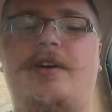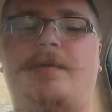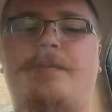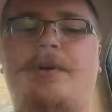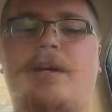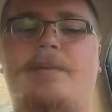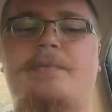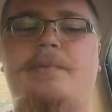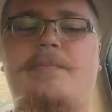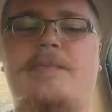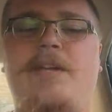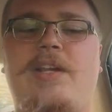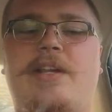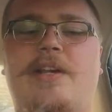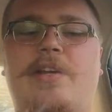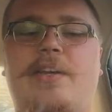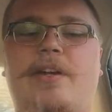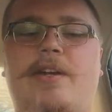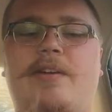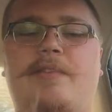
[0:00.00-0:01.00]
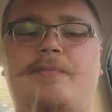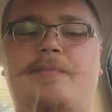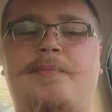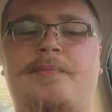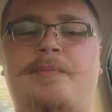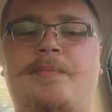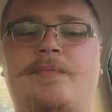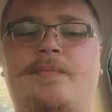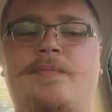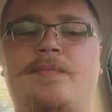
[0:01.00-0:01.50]
I'll probably make a
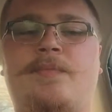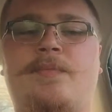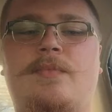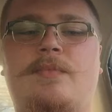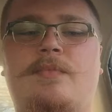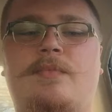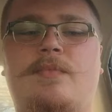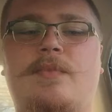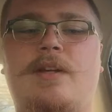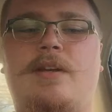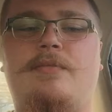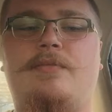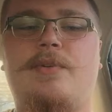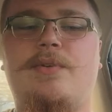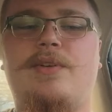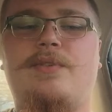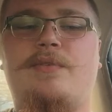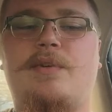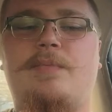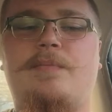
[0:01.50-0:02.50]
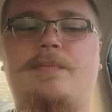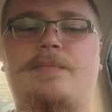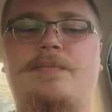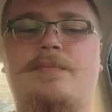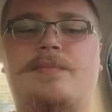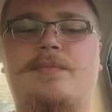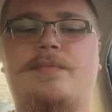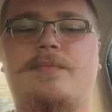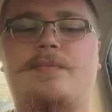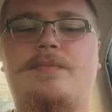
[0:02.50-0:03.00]
few different
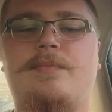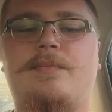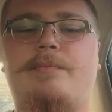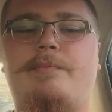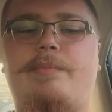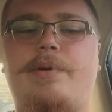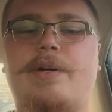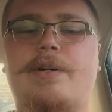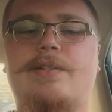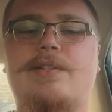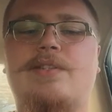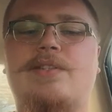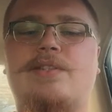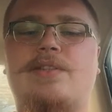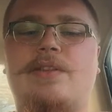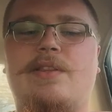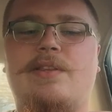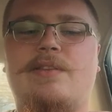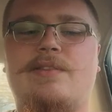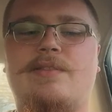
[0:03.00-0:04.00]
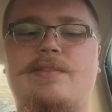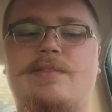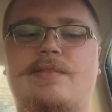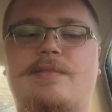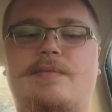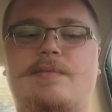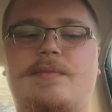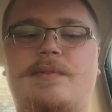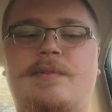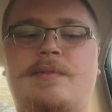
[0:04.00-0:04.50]
parts to
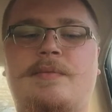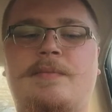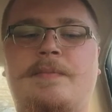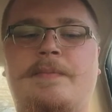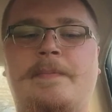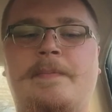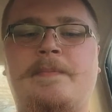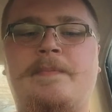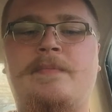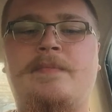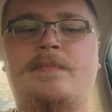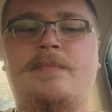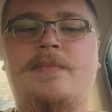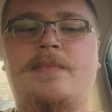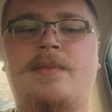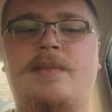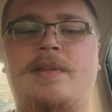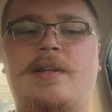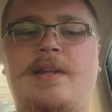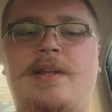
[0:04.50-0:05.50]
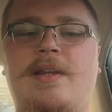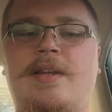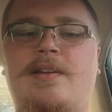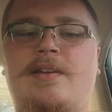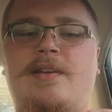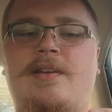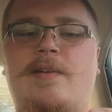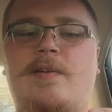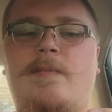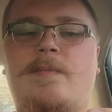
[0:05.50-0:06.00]
this
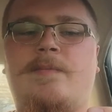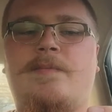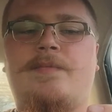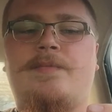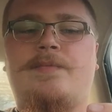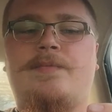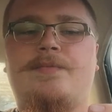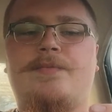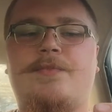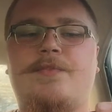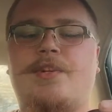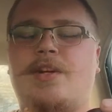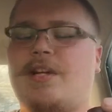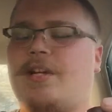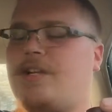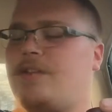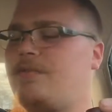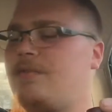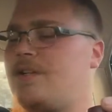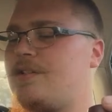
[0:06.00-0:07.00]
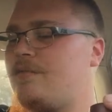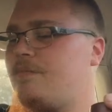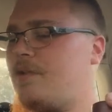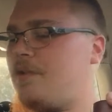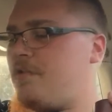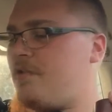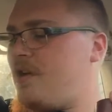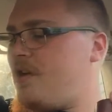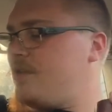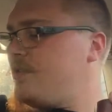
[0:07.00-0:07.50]
and try and get the rest of
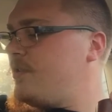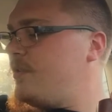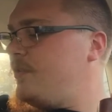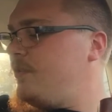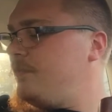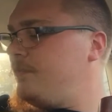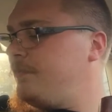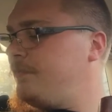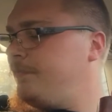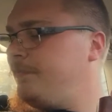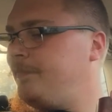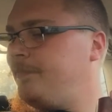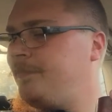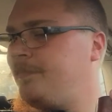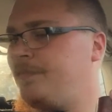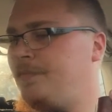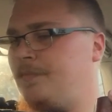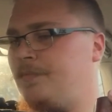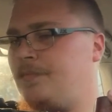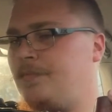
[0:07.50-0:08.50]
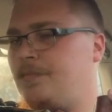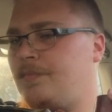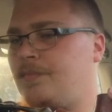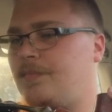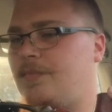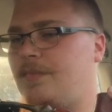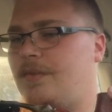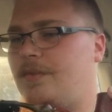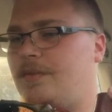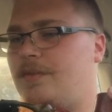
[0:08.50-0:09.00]
my thoughts in.
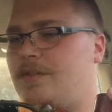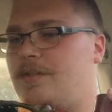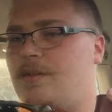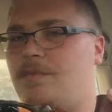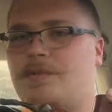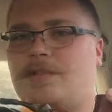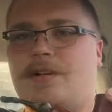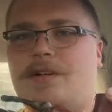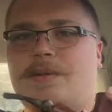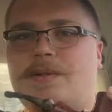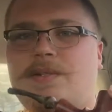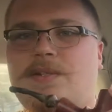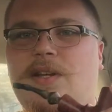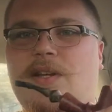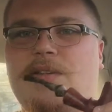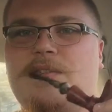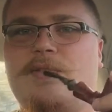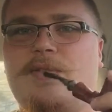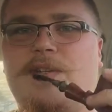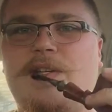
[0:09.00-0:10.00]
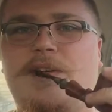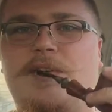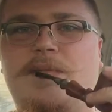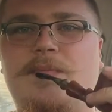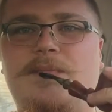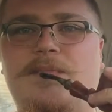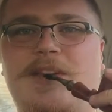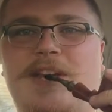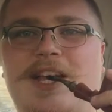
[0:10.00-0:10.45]
Seems to always take too long.